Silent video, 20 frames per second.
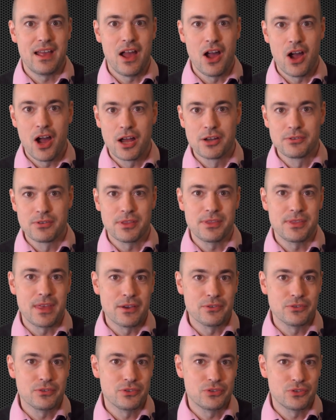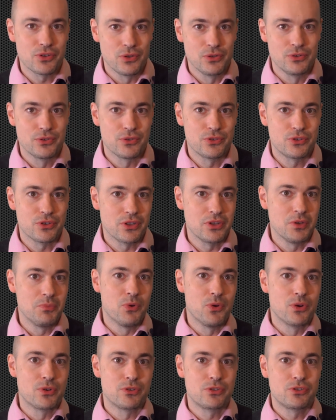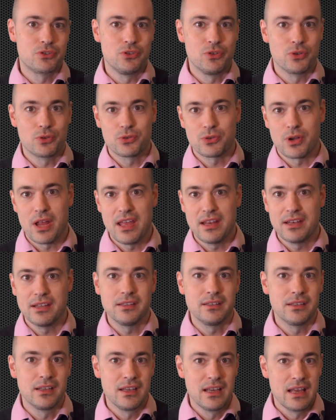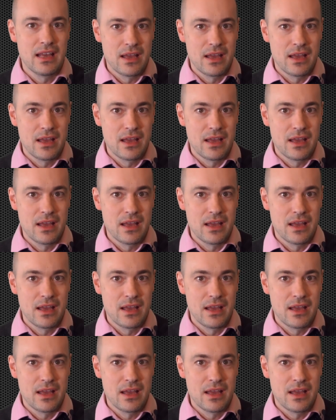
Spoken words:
100,000 soldiers on the borders to Ukraine, and